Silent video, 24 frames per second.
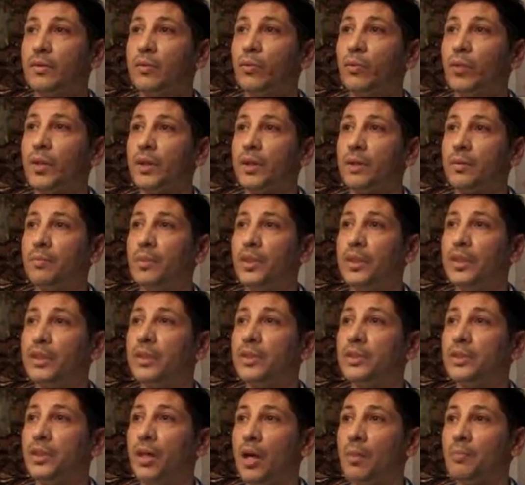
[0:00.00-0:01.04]
When the bleeding
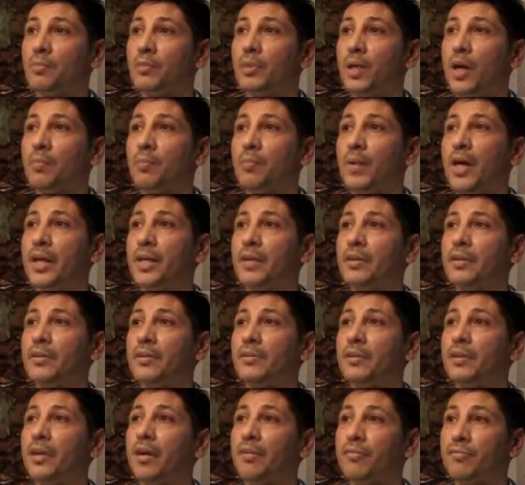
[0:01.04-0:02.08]
stops, apply
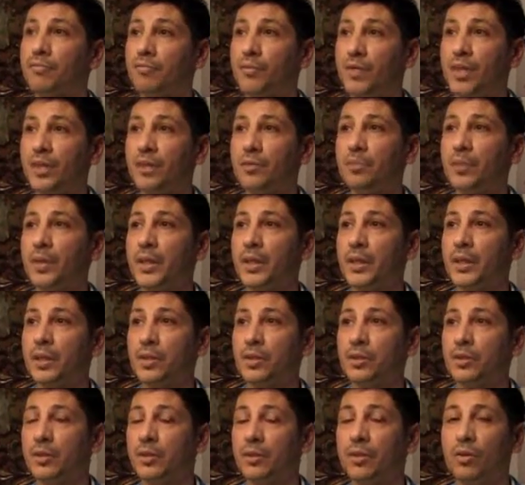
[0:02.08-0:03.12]
a fresh
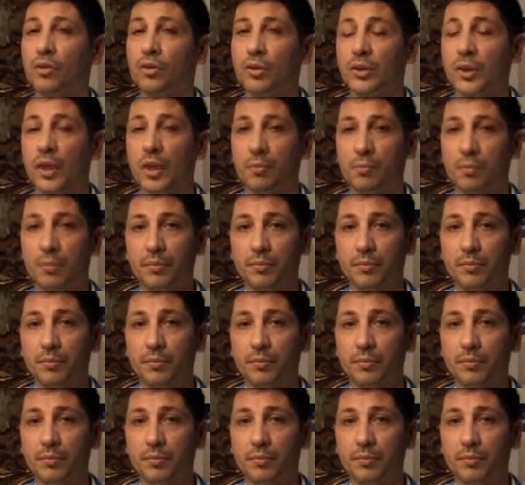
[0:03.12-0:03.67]
bandage or tape.